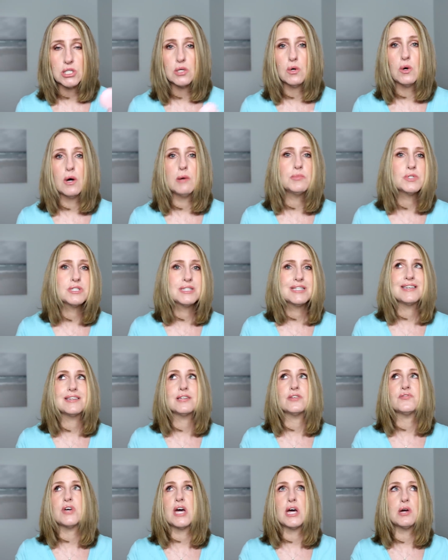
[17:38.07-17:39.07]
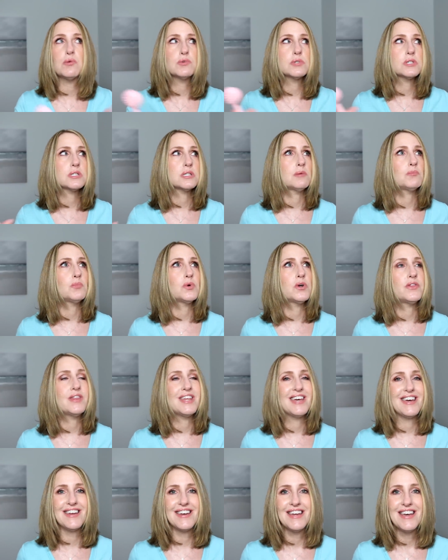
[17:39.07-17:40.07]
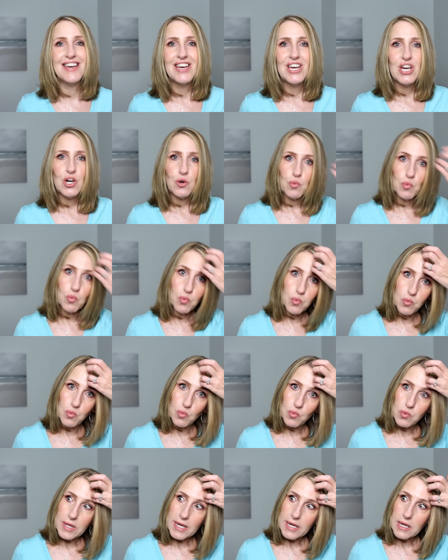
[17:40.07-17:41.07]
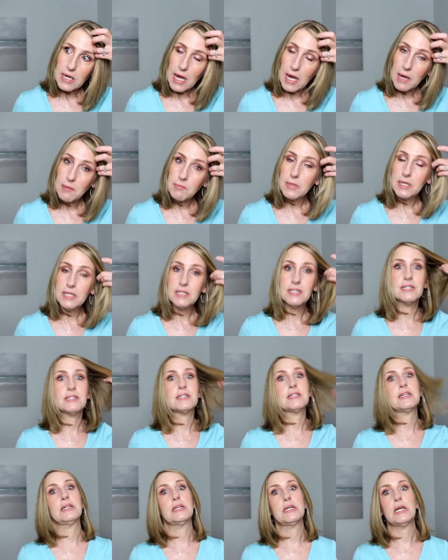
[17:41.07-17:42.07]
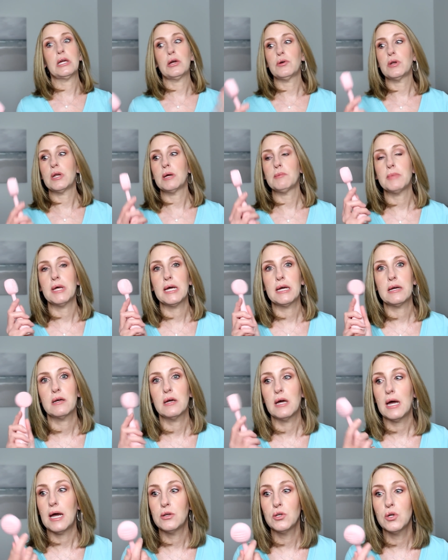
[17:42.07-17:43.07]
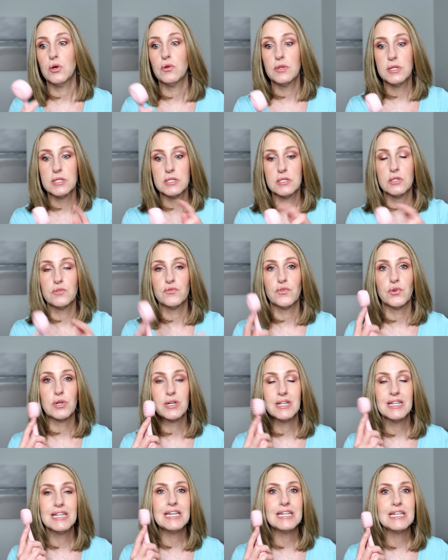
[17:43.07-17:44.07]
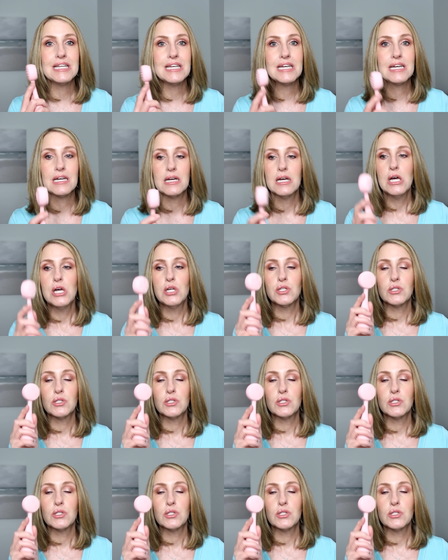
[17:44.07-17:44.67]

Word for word: So I'm just thinking if I was someone that like I'm into skincare and I'm like, I know this is for cleaning.